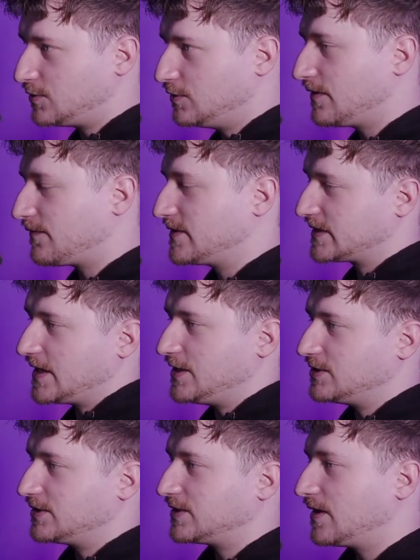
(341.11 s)
two different
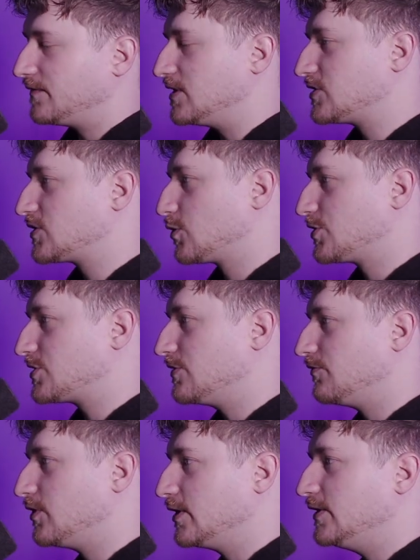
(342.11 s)
stages of
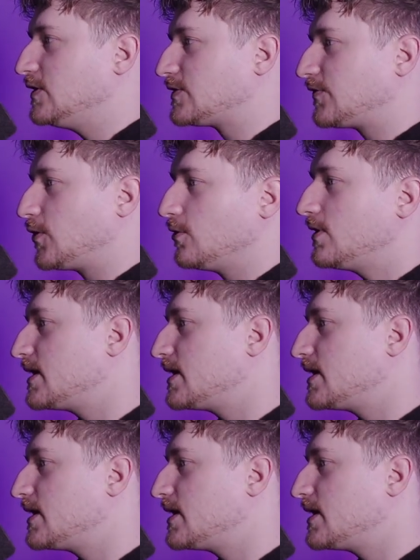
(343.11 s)
distortion really useful